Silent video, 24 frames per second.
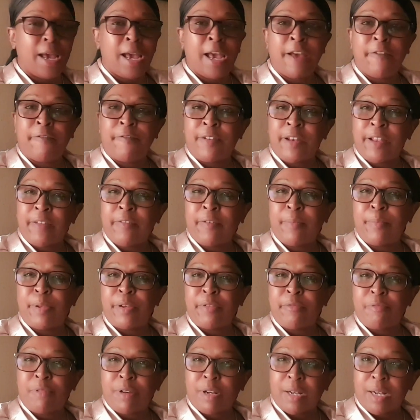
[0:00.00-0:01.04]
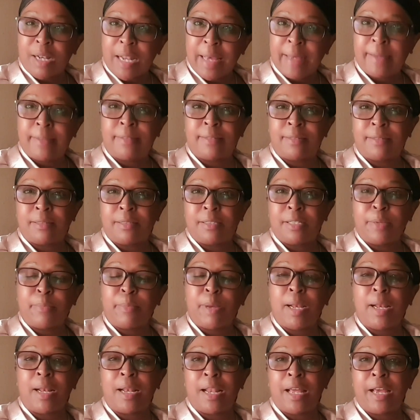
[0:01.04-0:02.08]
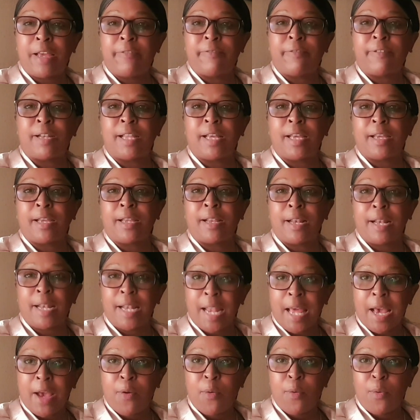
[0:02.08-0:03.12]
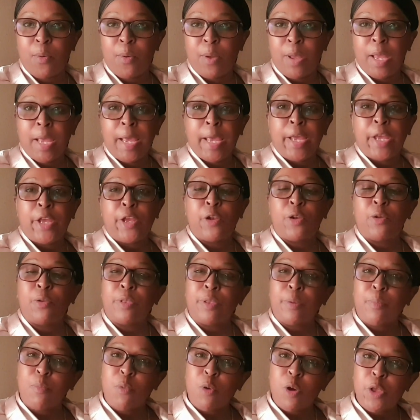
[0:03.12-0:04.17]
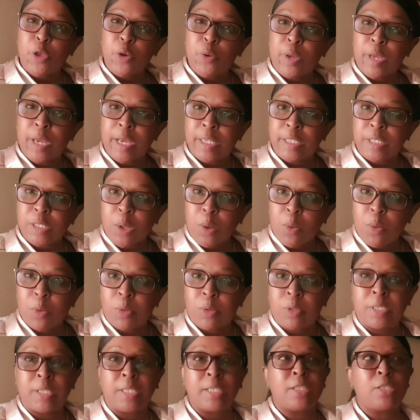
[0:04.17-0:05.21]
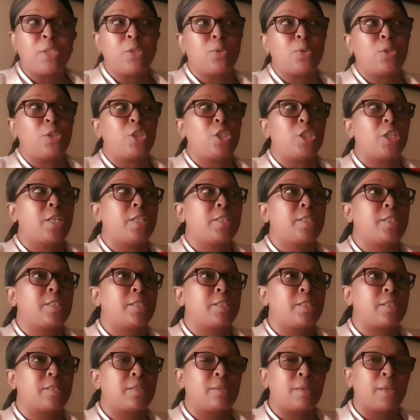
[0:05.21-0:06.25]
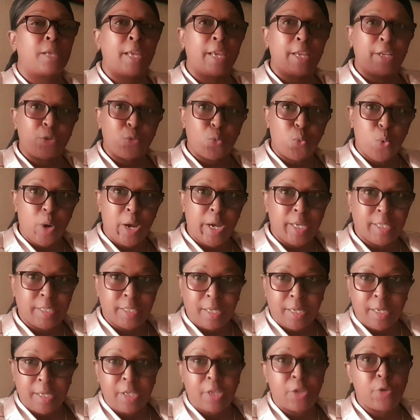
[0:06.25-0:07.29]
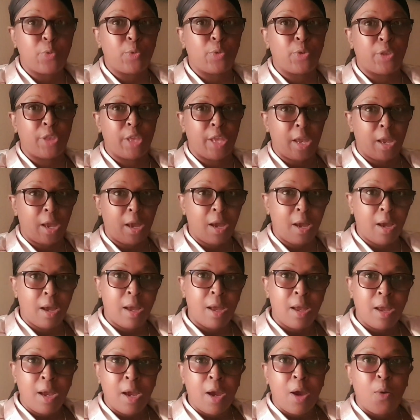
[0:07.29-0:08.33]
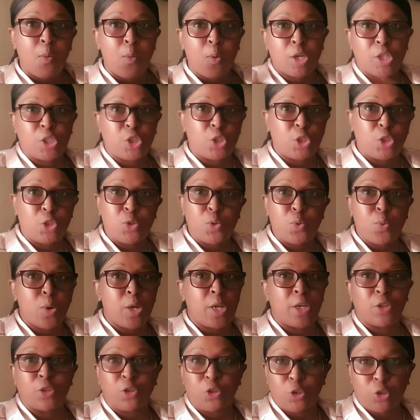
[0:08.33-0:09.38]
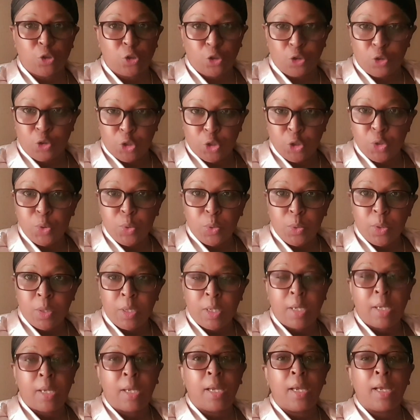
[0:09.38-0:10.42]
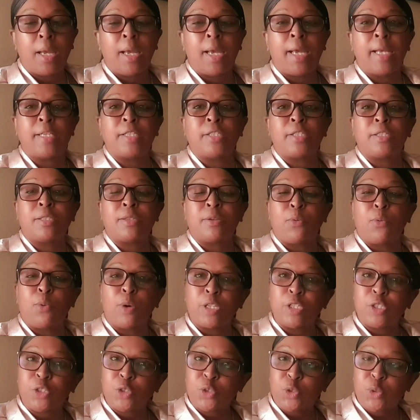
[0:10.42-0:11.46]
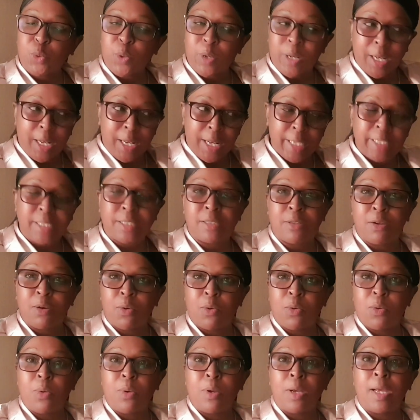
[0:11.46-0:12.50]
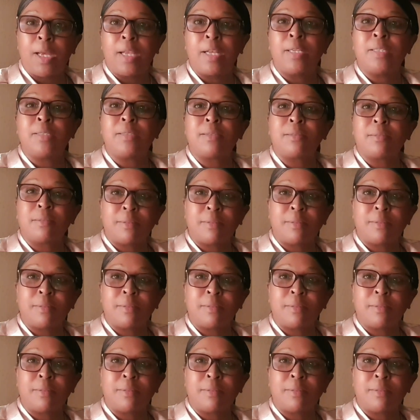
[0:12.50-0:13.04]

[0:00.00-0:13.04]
I've never been relaxed in my life like now. You know, the more you get older, you just get wiser. You think what to do, what not to do, and what to let go, and